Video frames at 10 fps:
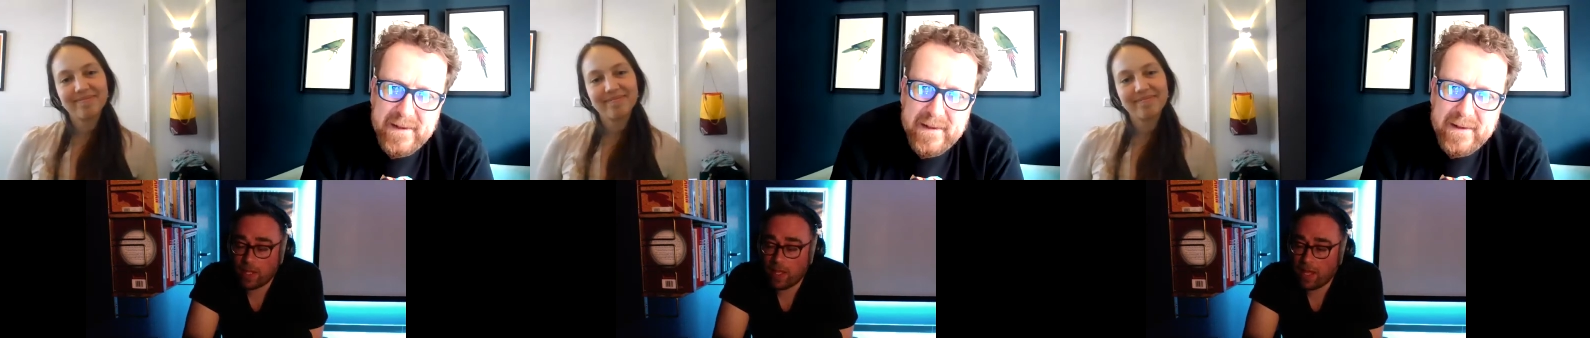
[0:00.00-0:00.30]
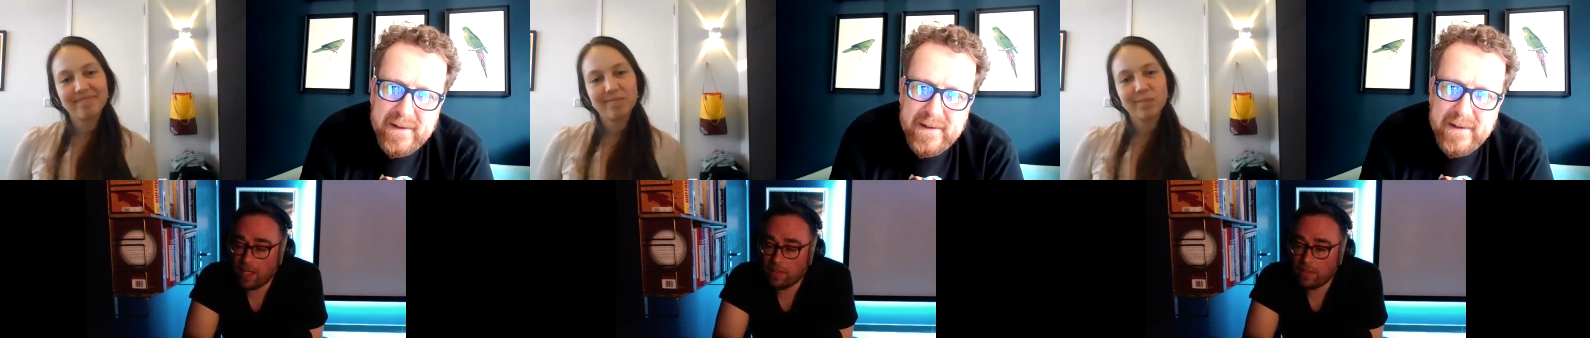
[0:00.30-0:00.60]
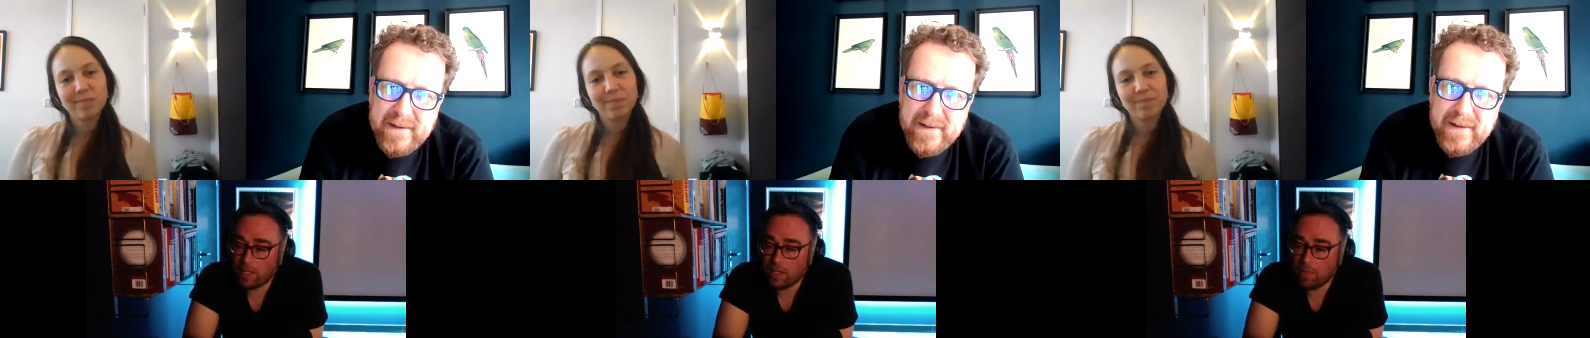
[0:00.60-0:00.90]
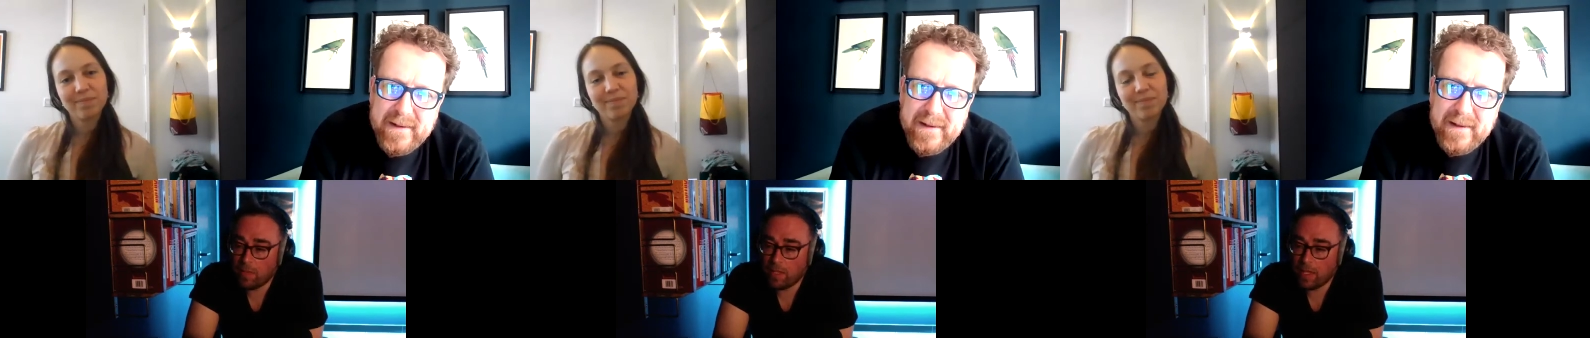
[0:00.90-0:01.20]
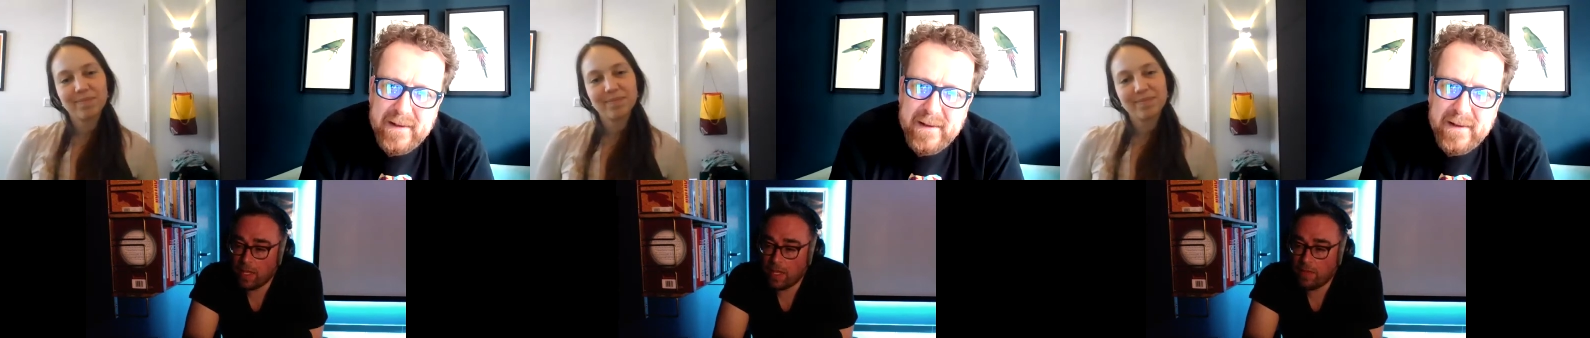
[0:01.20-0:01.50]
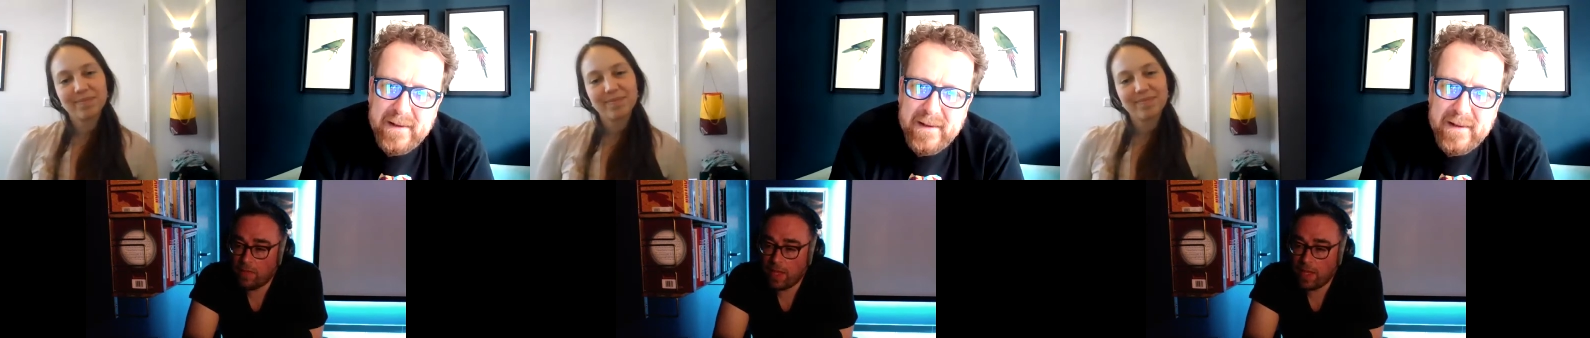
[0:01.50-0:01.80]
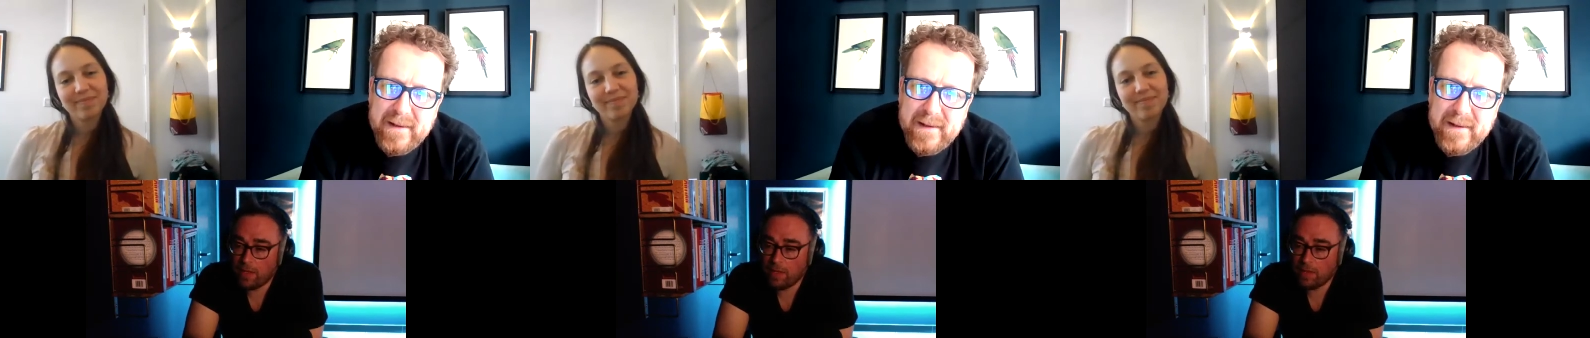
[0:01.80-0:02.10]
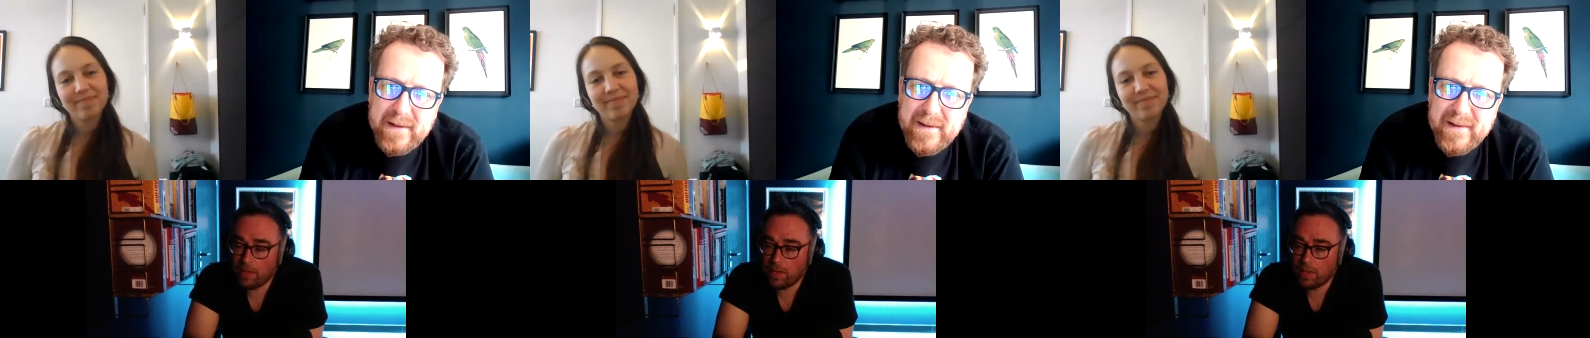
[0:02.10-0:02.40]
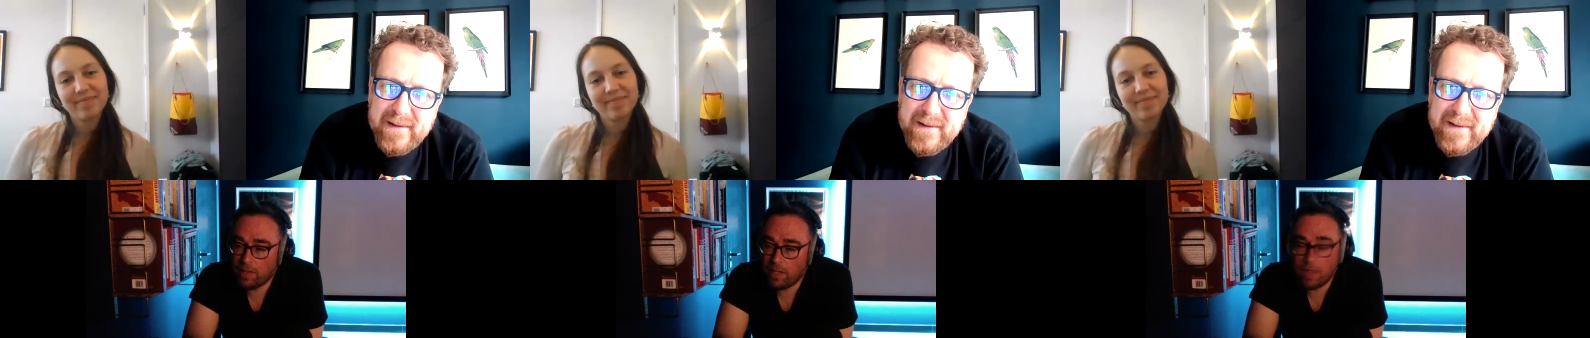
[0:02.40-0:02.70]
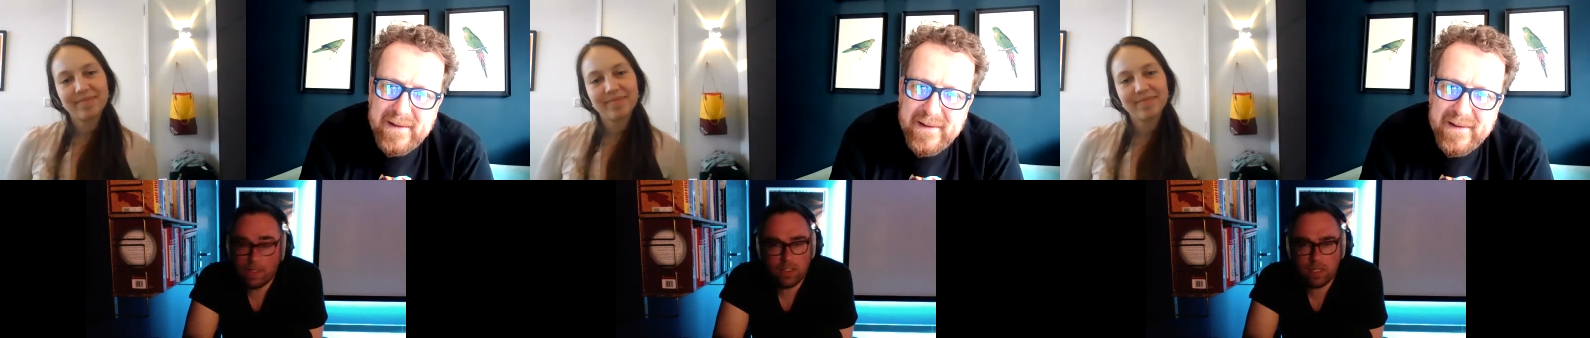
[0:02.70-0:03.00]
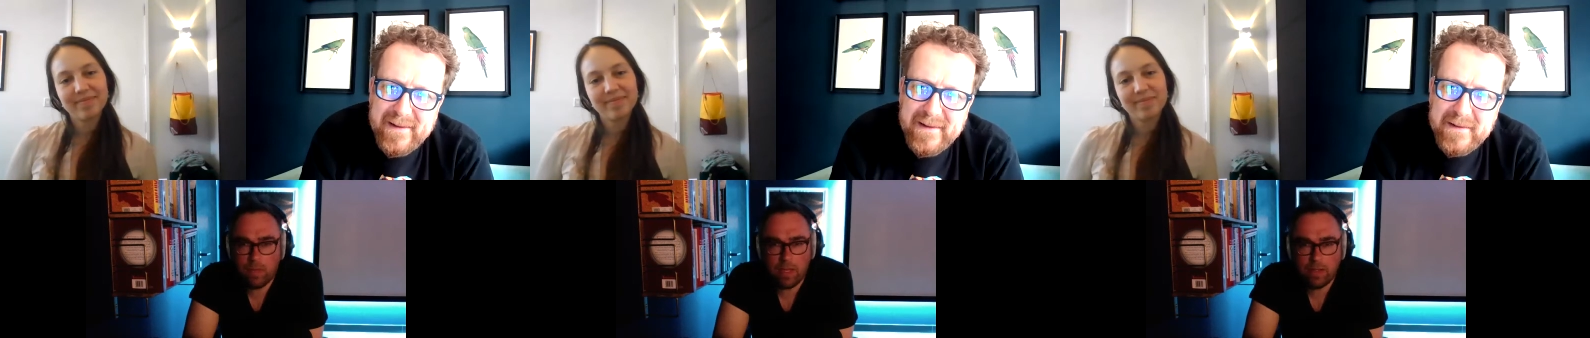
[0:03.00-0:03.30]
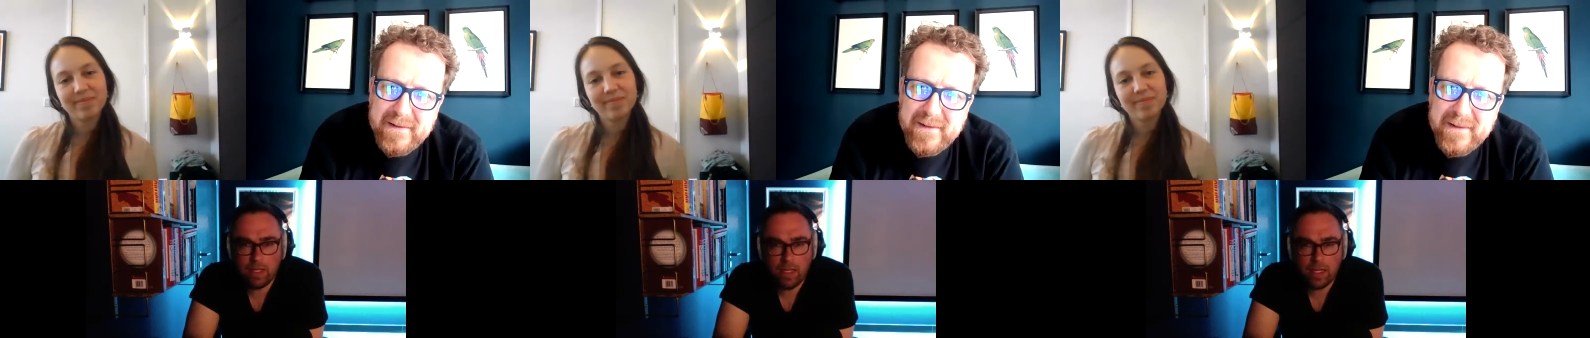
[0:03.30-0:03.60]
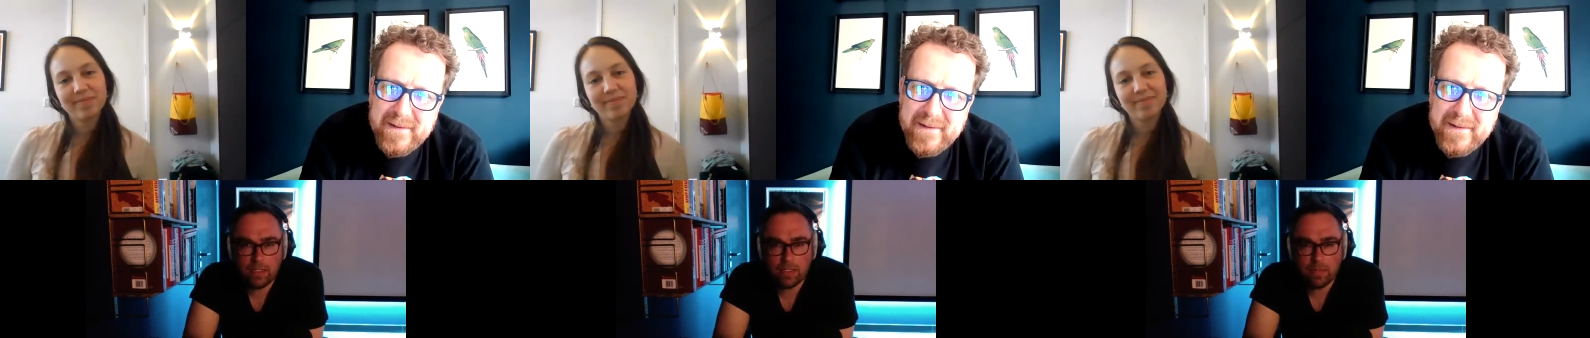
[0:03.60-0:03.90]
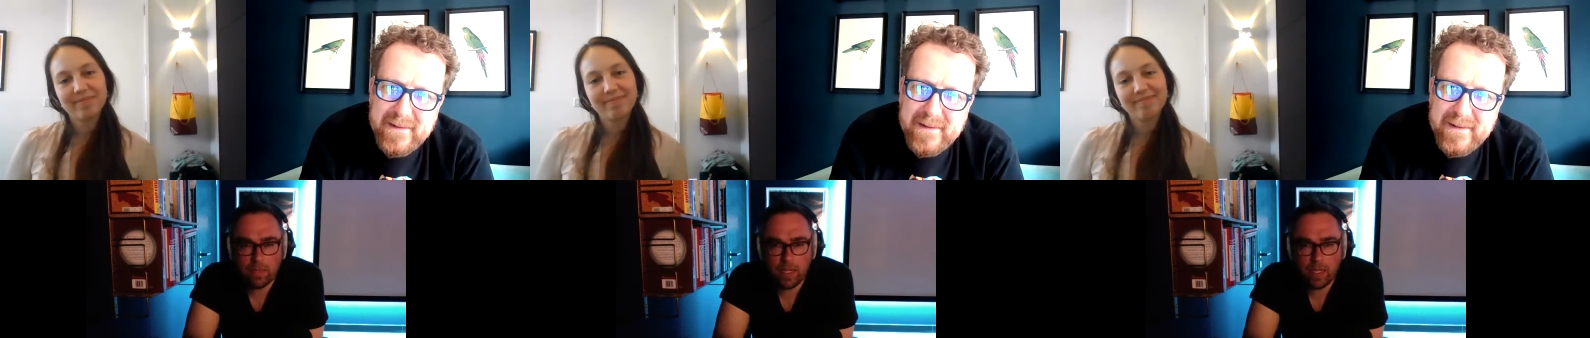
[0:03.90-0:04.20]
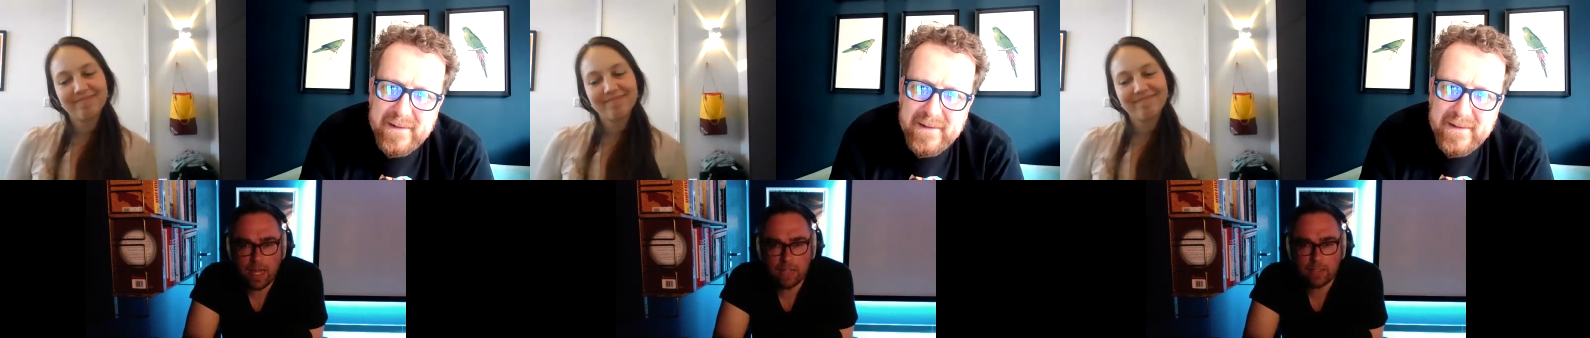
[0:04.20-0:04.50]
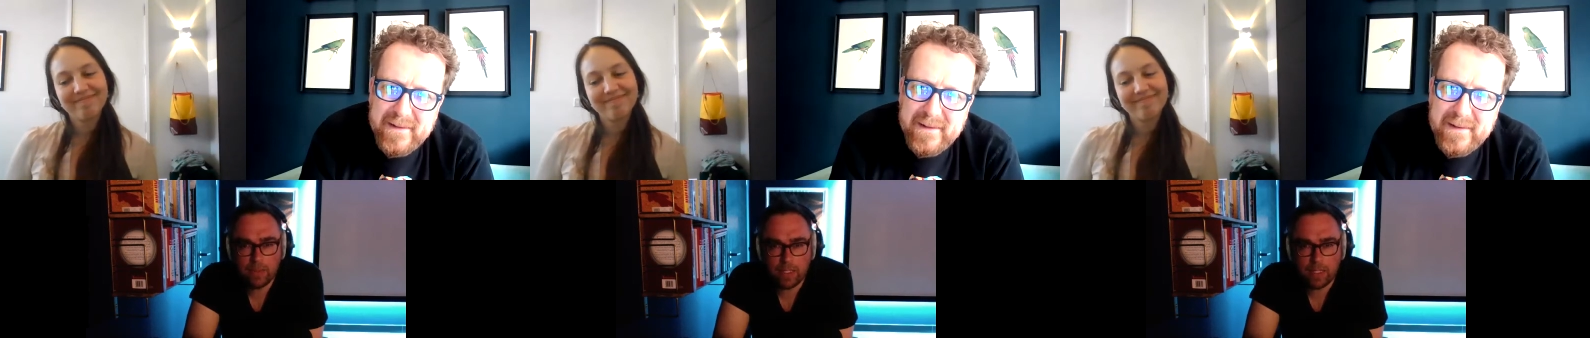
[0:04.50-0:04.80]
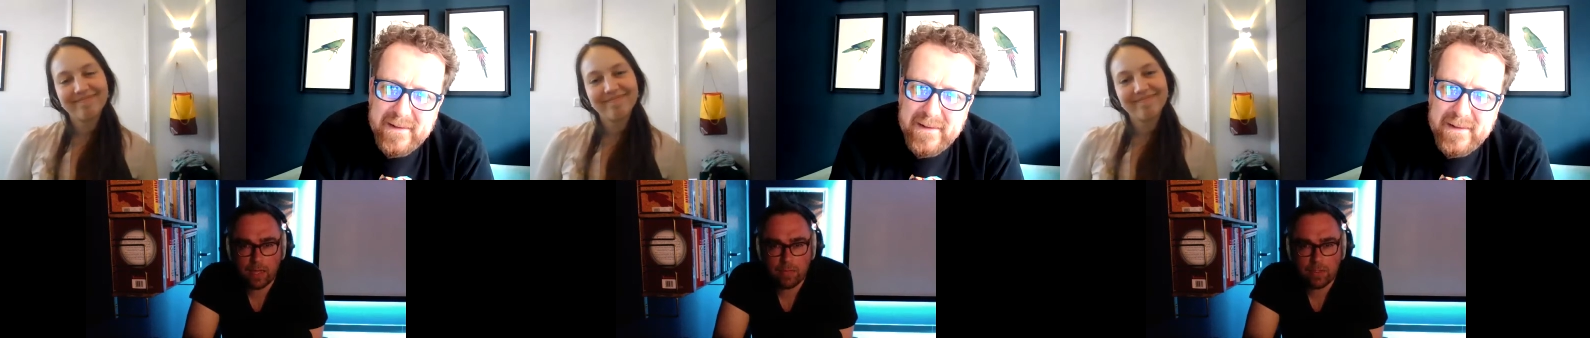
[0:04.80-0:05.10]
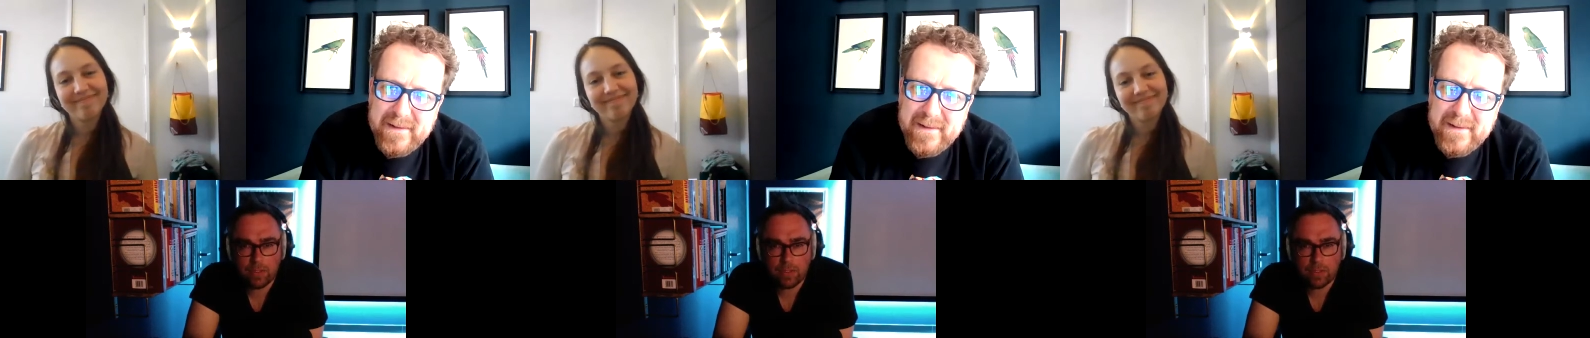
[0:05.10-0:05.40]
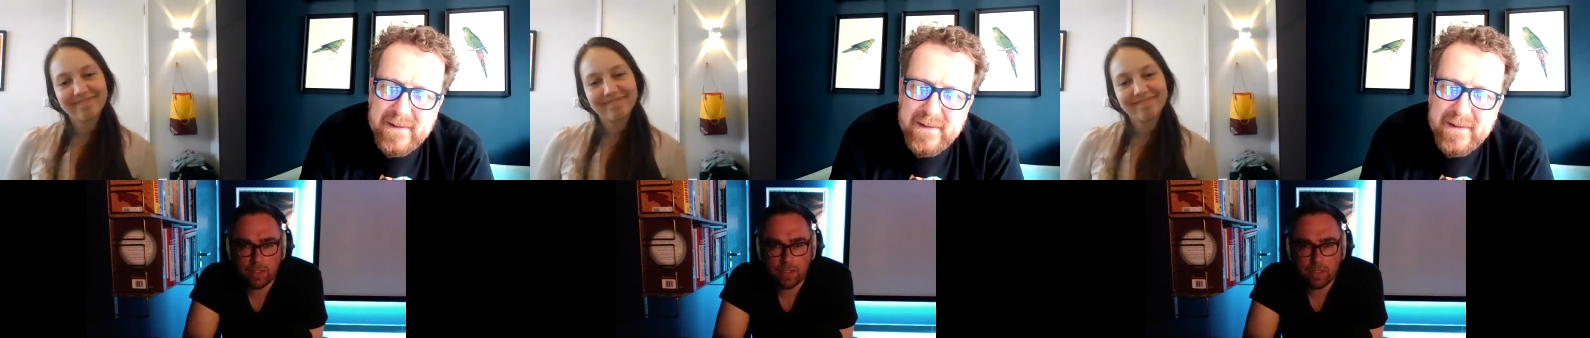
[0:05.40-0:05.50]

Speaker 1: and um, and then and then somehow, yeah, I ended up being an actor in games.